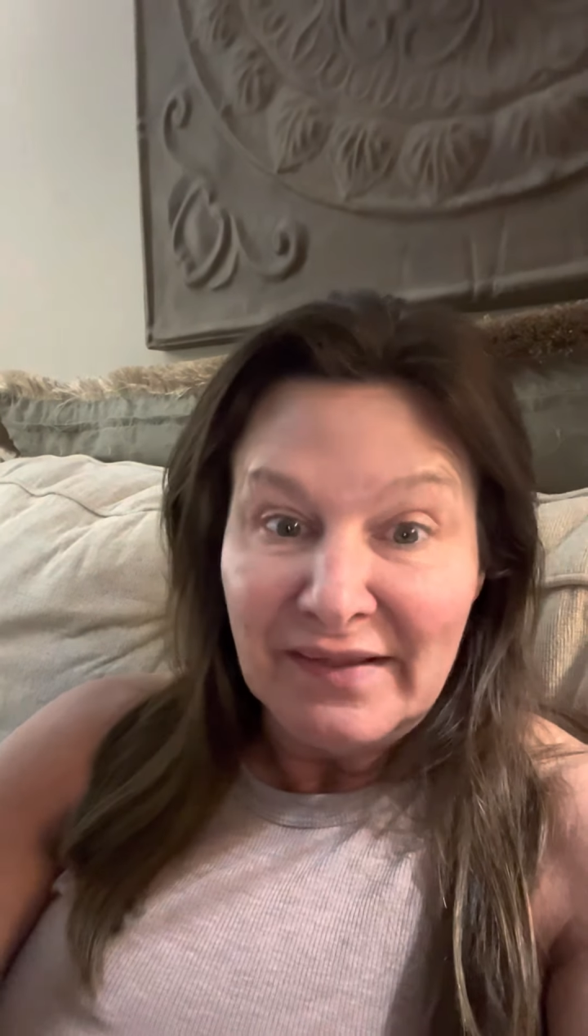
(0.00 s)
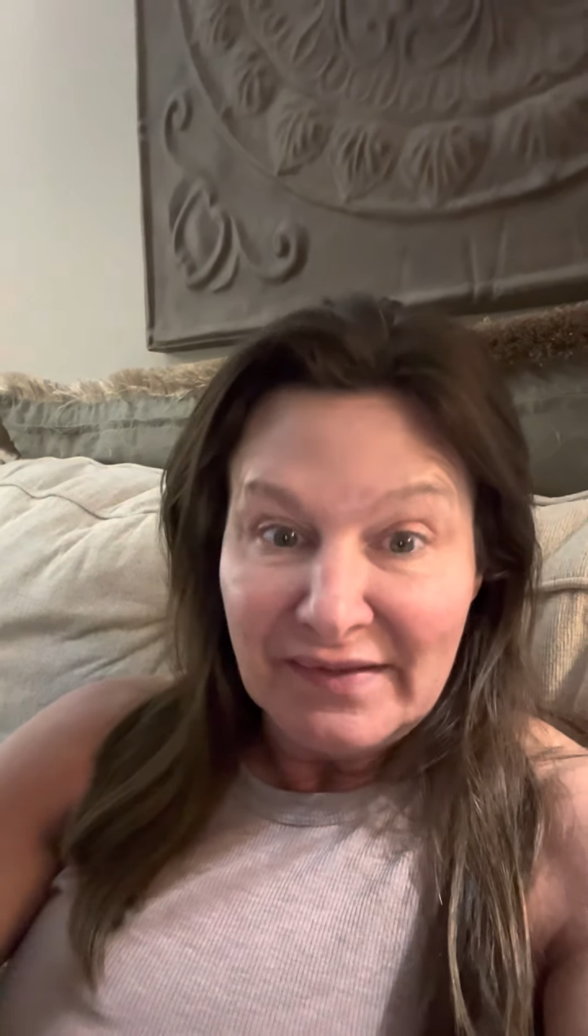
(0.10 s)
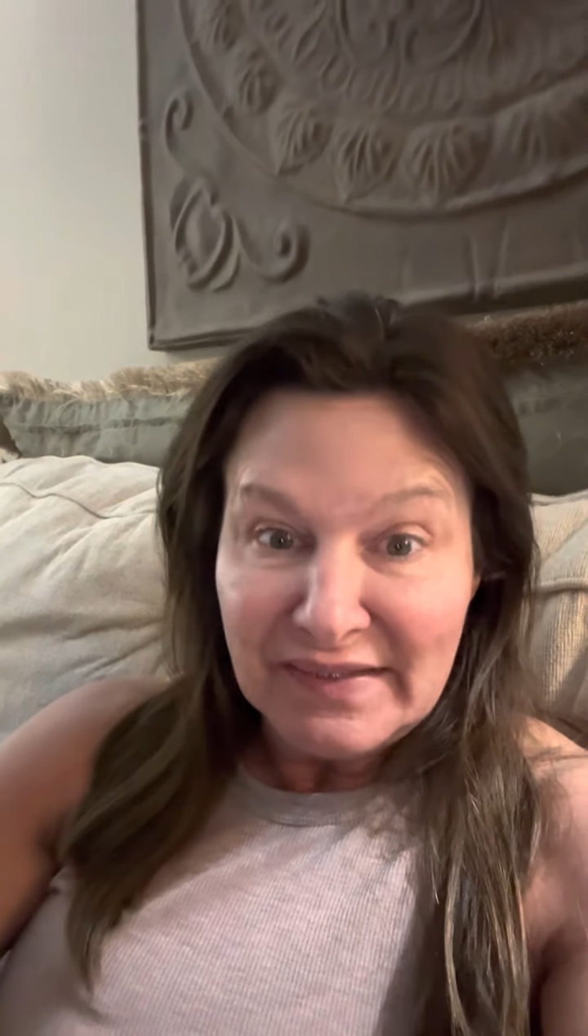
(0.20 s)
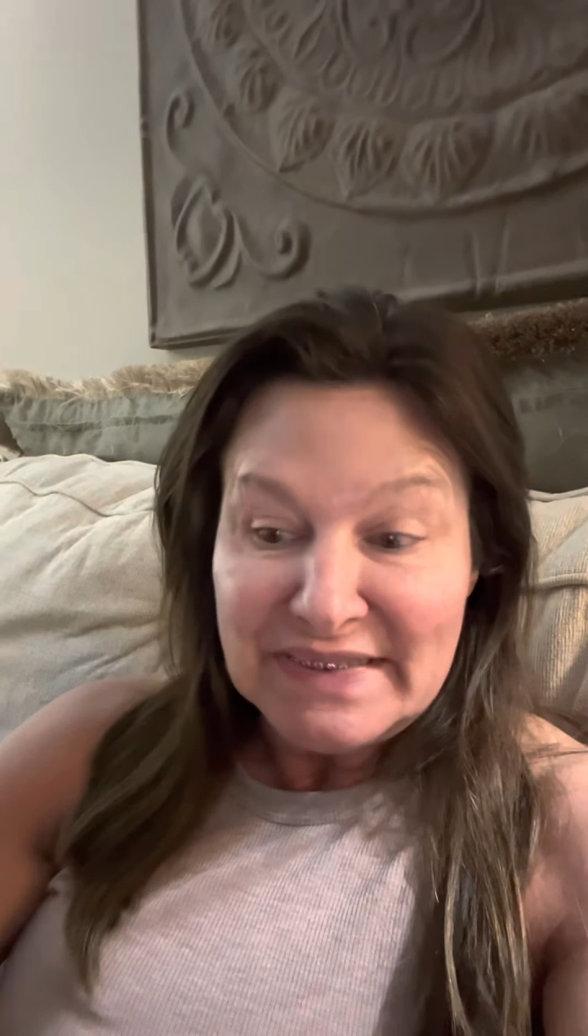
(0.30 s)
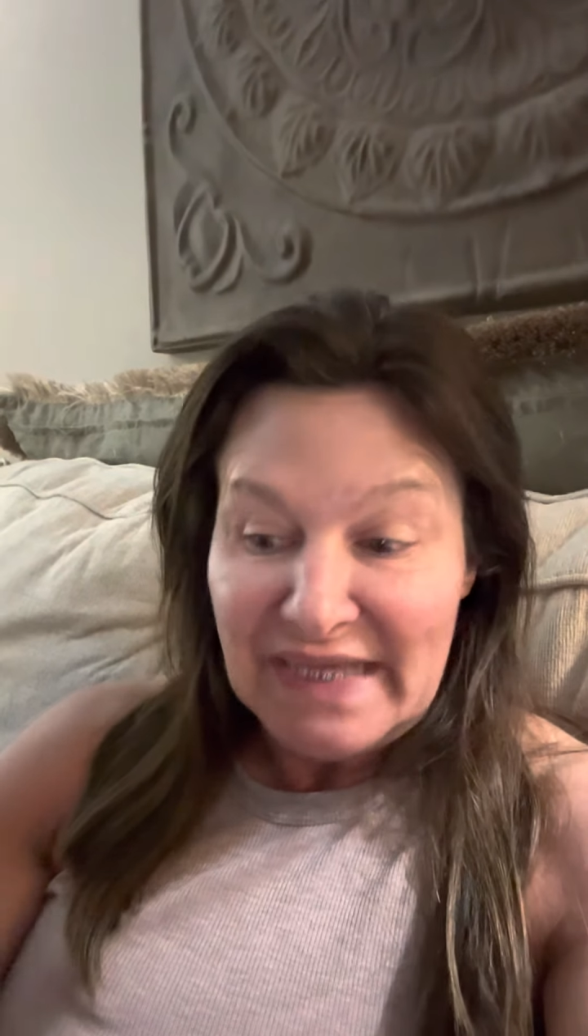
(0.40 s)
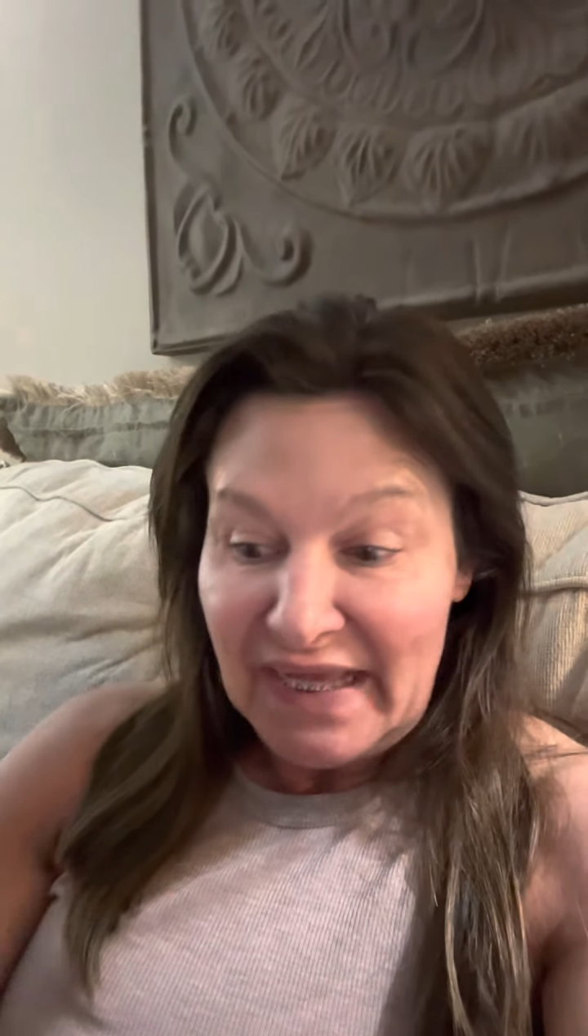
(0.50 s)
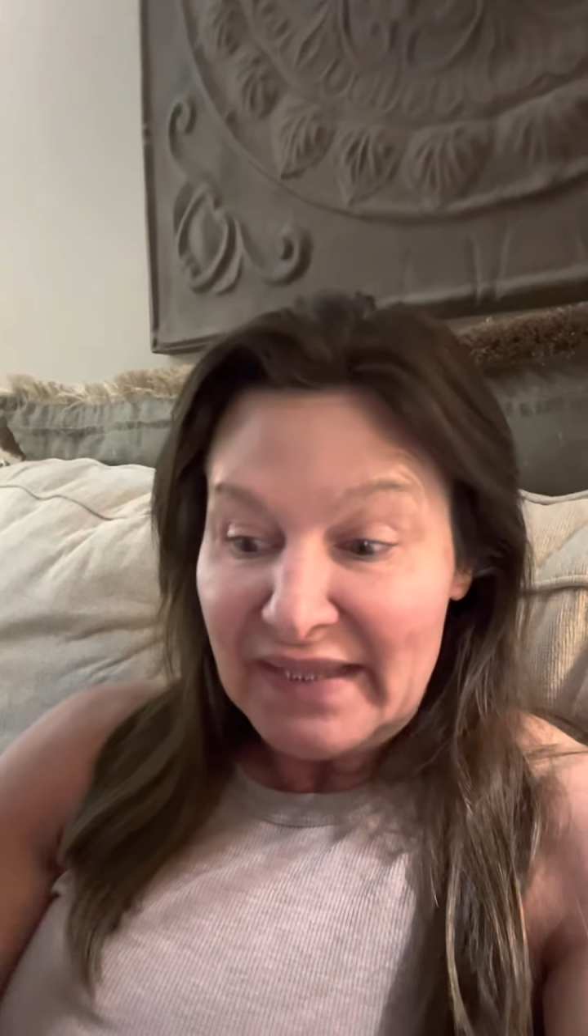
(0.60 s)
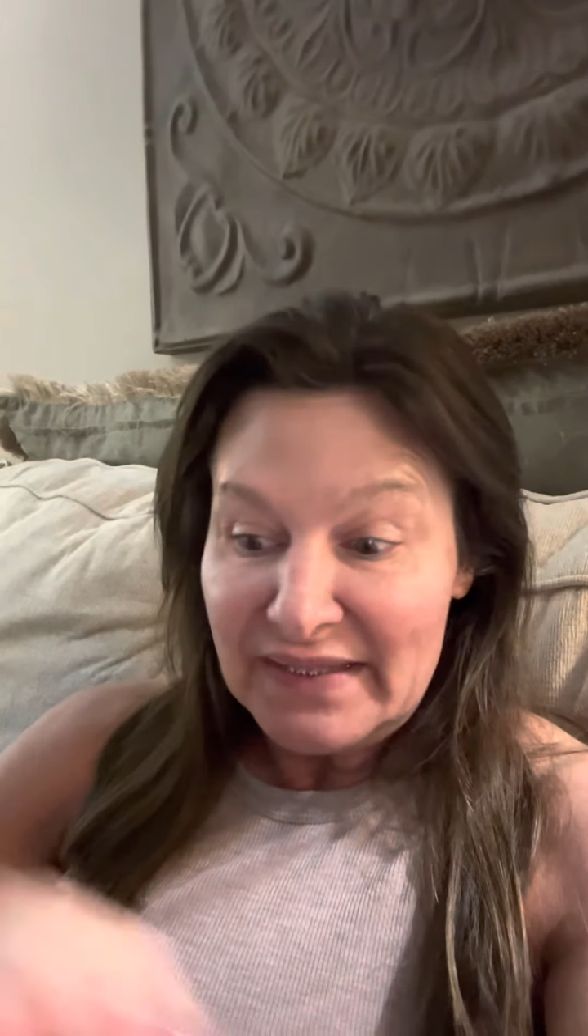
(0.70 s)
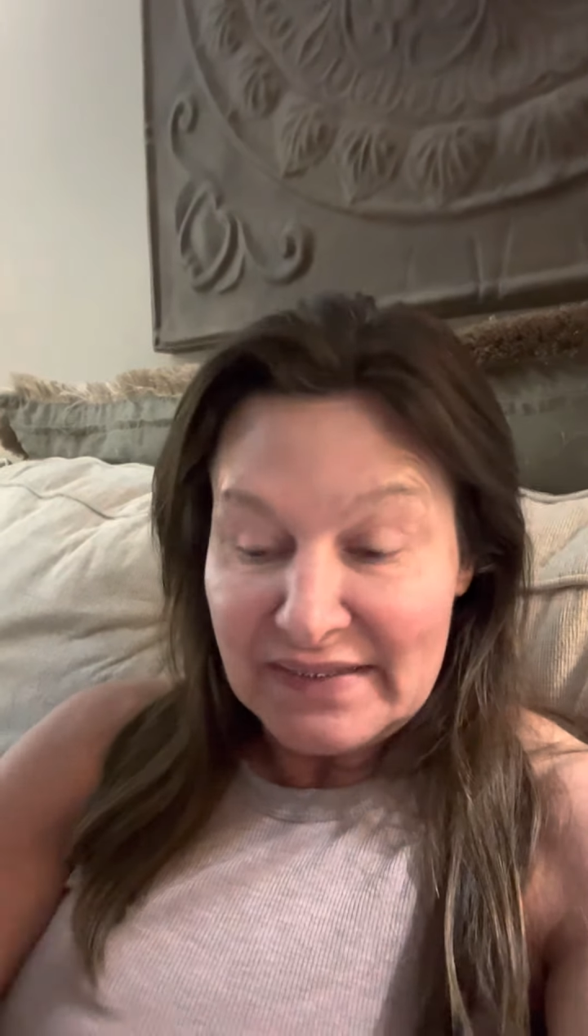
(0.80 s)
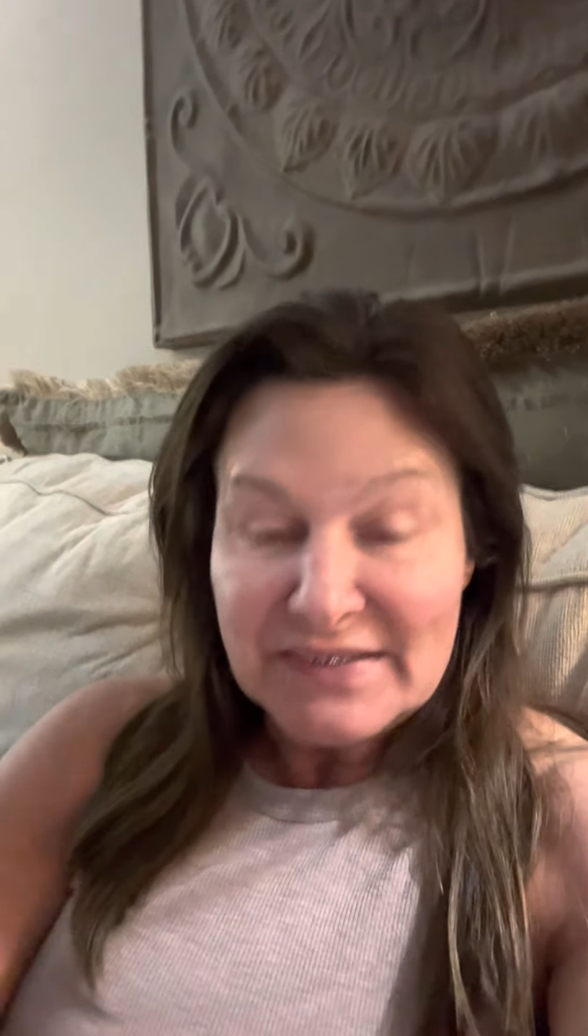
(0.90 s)
the day
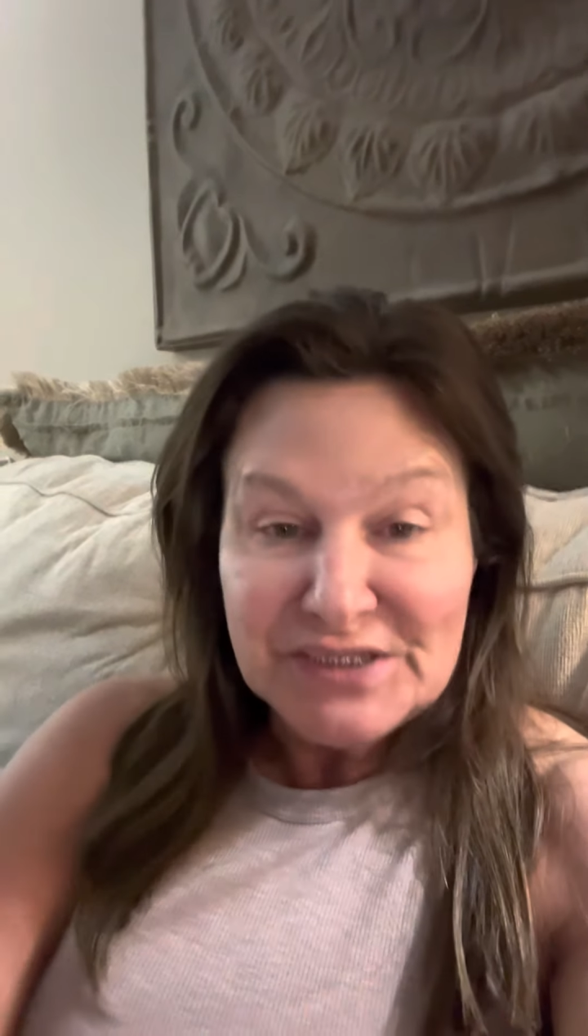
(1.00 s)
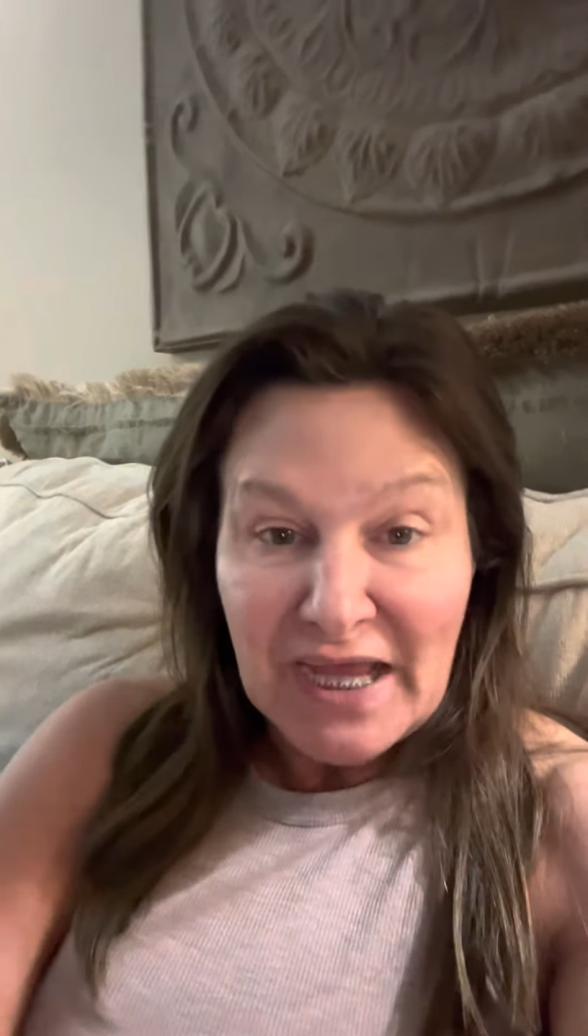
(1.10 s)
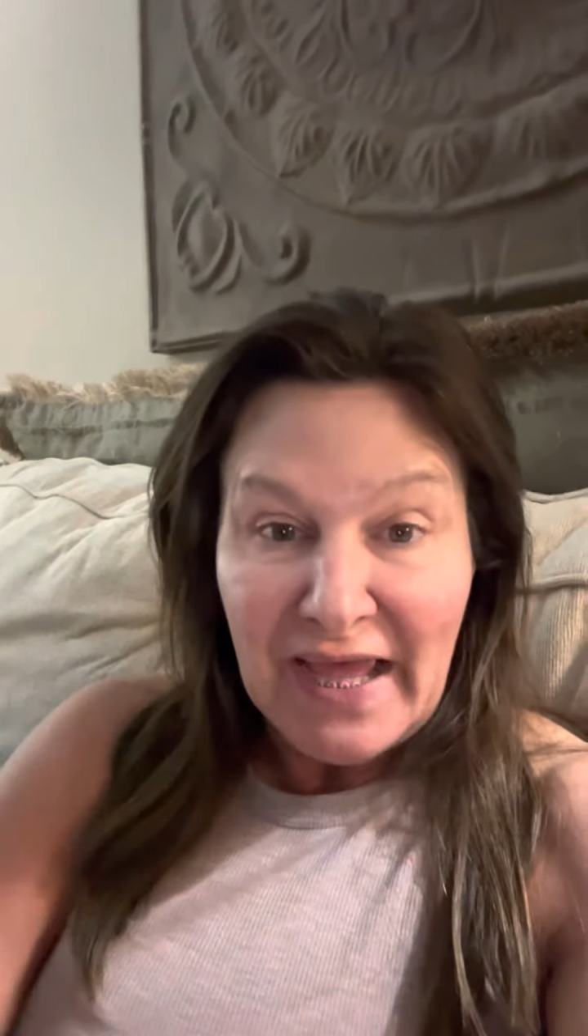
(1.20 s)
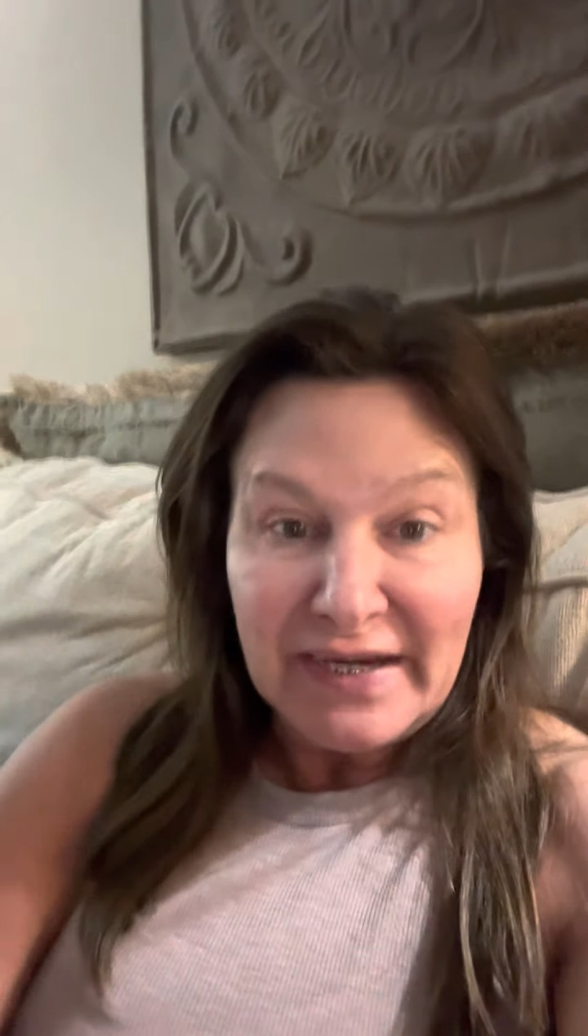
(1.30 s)
that Chad